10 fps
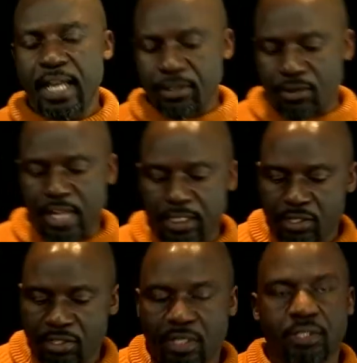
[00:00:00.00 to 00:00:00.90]
So that's
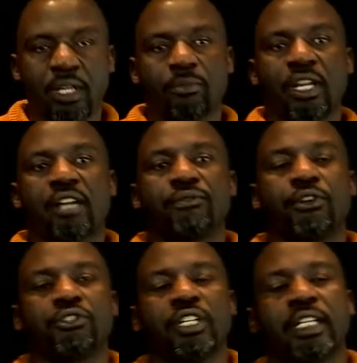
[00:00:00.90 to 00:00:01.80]
just a symbol.
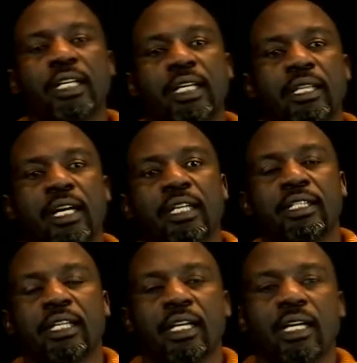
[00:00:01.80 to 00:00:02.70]
Unfortunately,
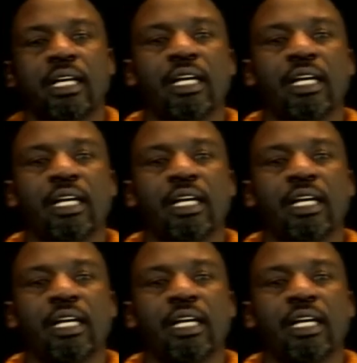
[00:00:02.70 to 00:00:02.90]
that